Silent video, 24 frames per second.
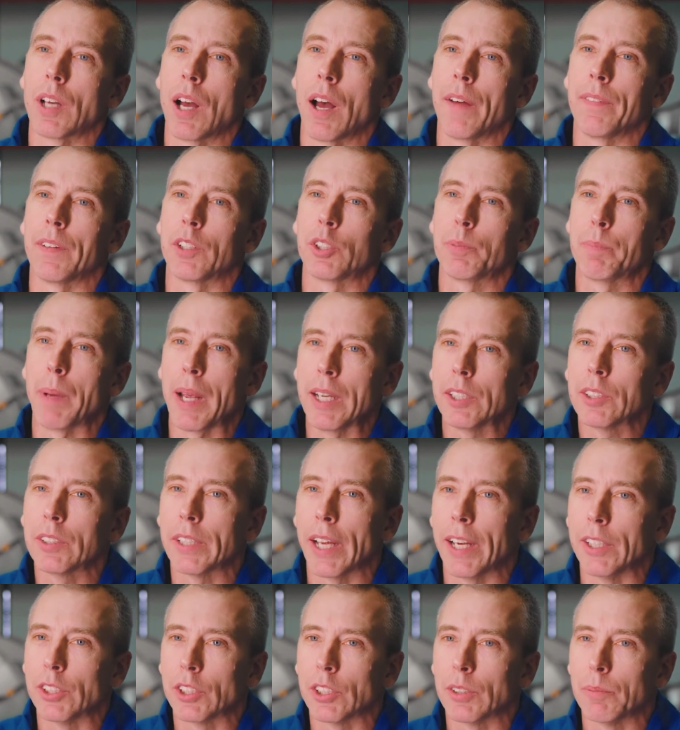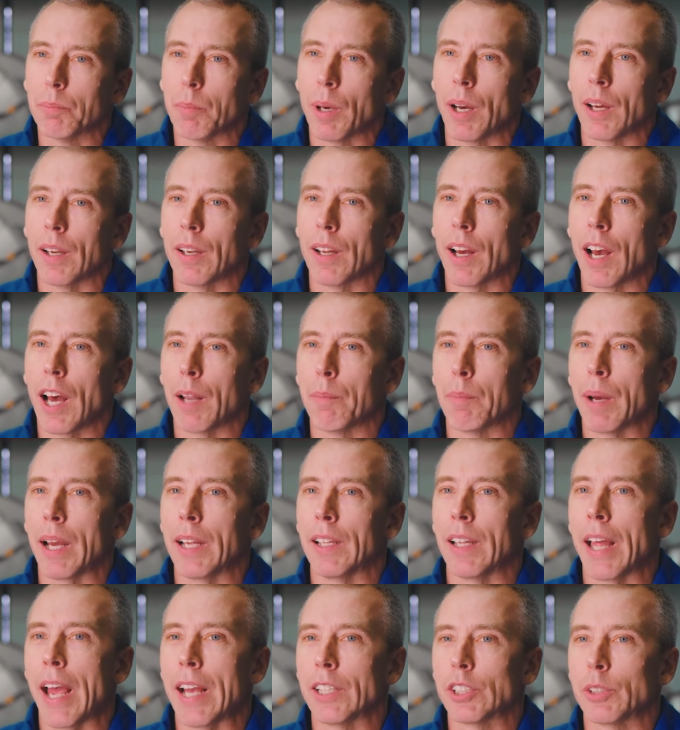on the space station, but on
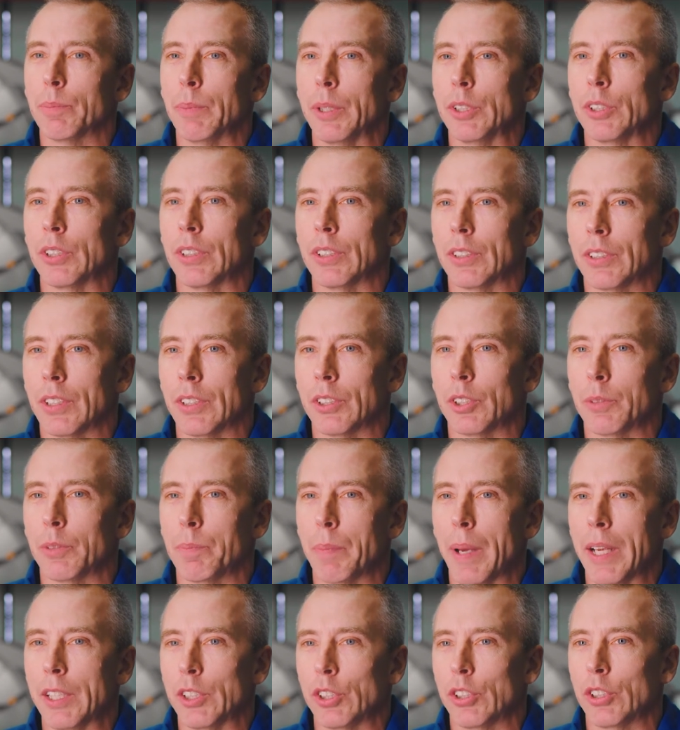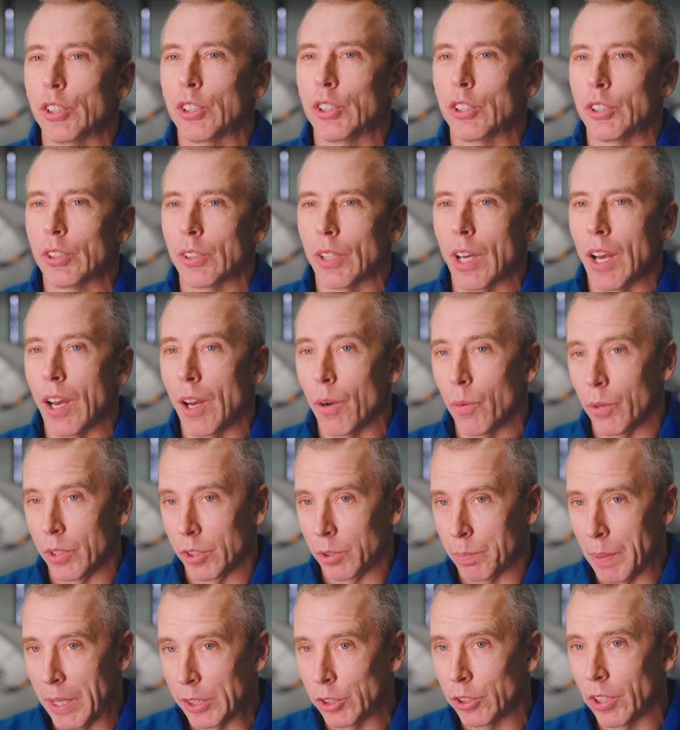my last mission to space, uh, with
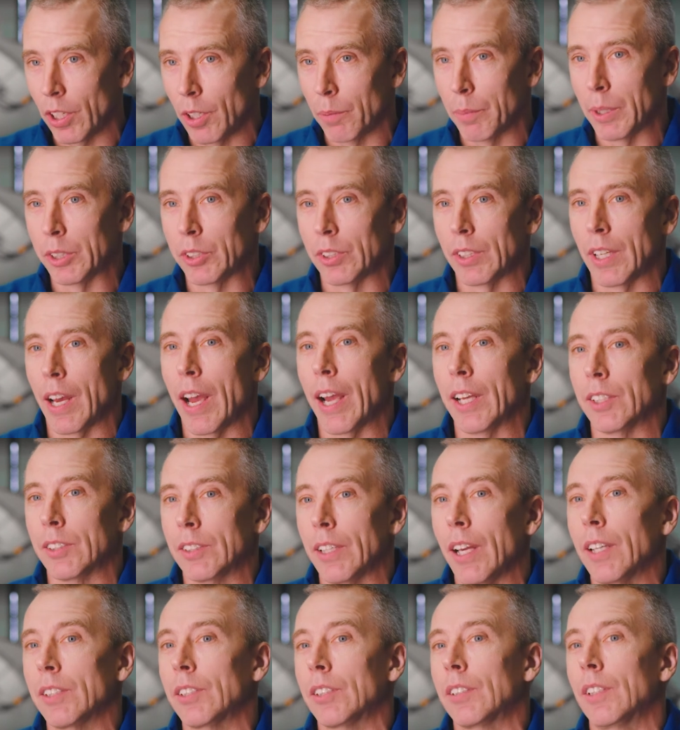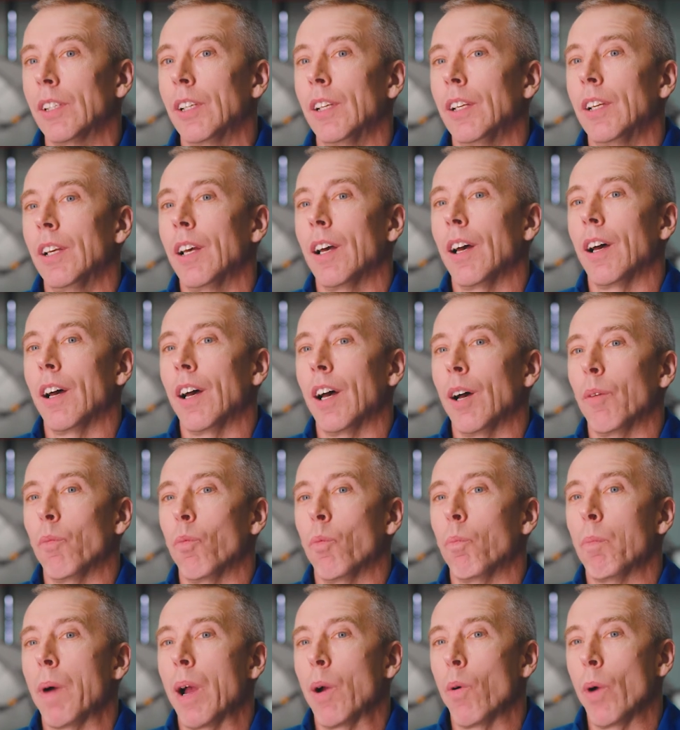space shuttle mission to I S S, um,
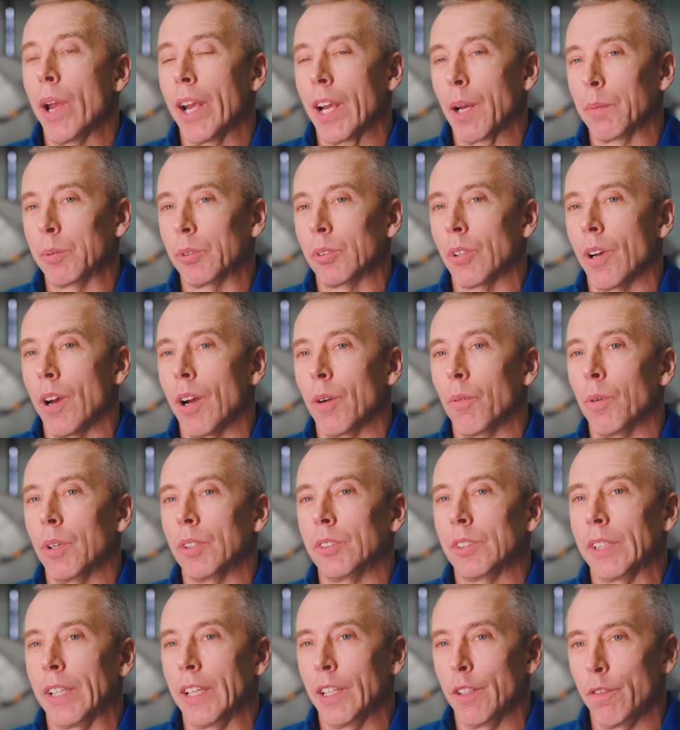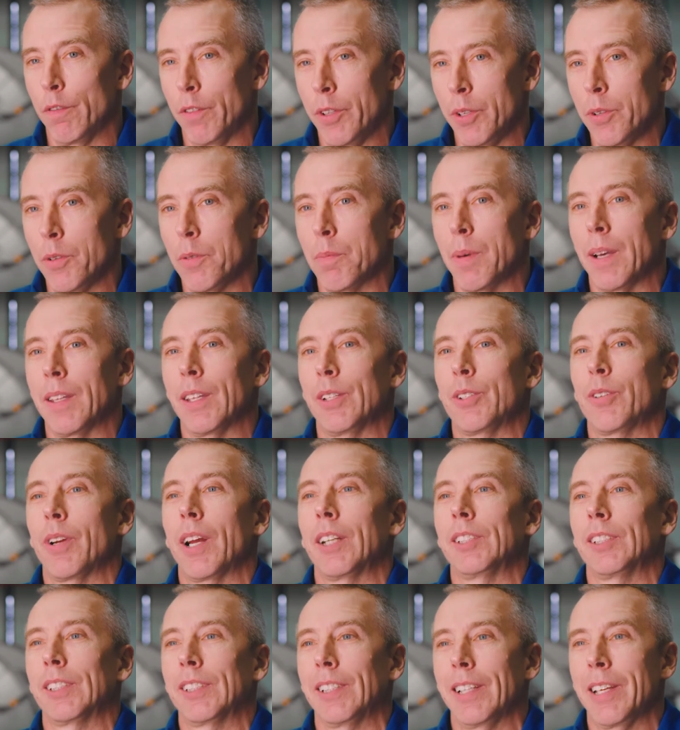my wake-up song was "In View" by the
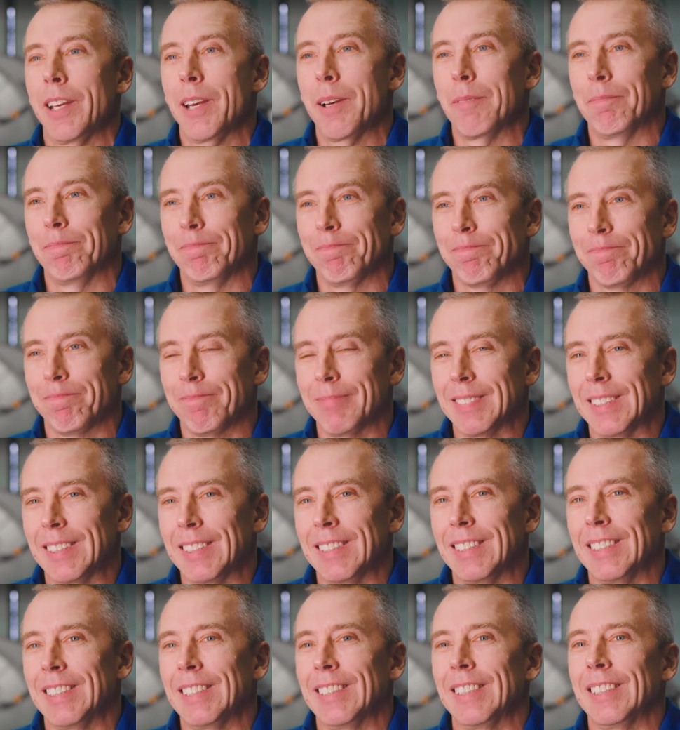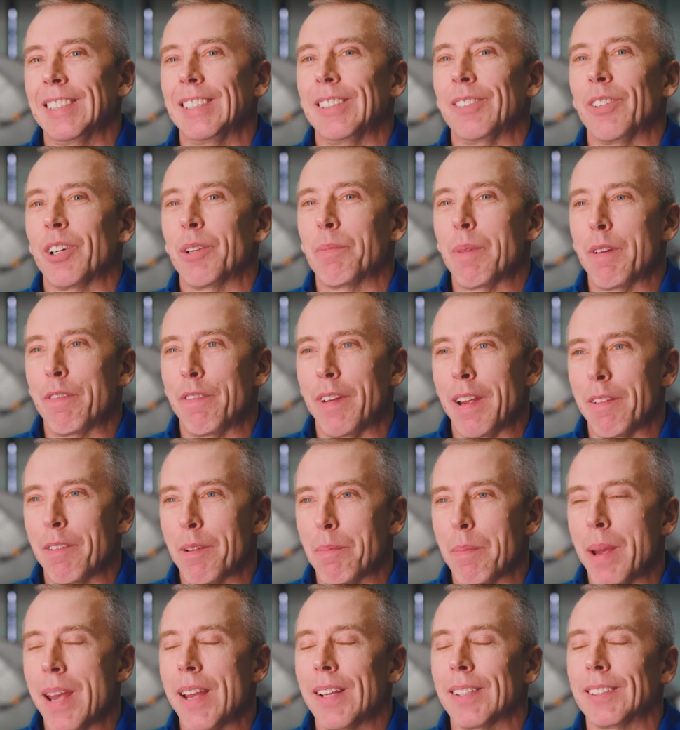Tragically Hip, one of my
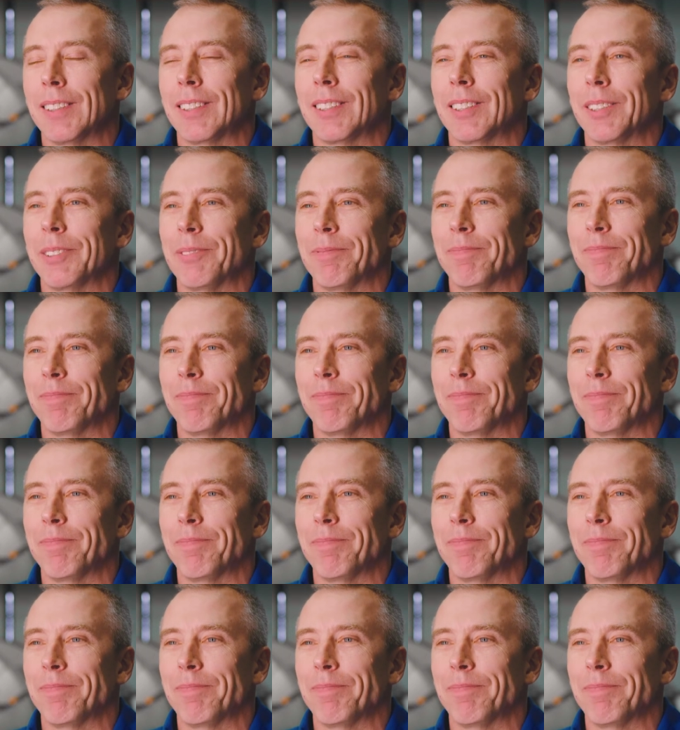favorite bands.